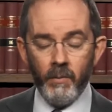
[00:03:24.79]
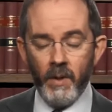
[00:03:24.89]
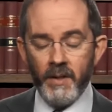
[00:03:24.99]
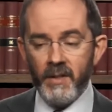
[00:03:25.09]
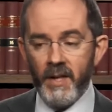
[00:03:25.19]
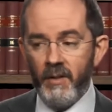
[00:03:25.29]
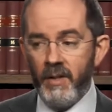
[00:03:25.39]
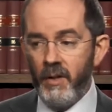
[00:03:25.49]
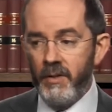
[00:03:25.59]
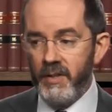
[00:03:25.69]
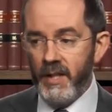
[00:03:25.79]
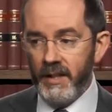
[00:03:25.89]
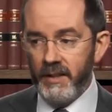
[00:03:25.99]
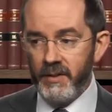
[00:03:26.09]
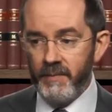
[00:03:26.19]
once they're in those
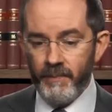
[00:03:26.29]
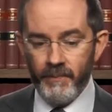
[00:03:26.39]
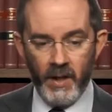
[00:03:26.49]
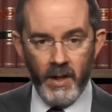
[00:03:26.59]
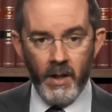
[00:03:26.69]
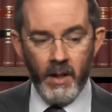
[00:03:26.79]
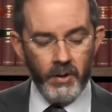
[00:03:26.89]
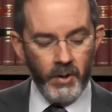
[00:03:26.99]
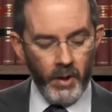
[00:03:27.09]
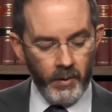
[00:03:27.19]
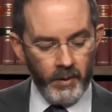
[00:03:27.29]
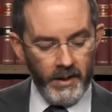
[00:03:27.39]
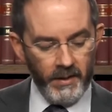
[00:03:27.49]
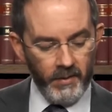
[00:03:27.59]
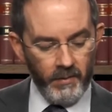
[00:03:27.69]
settings. So
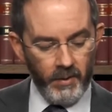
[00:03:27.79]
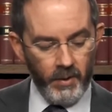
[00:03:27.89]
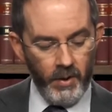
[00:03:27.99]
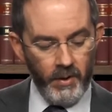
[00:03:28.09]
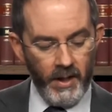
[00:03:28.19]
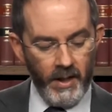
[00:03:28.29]
let's turn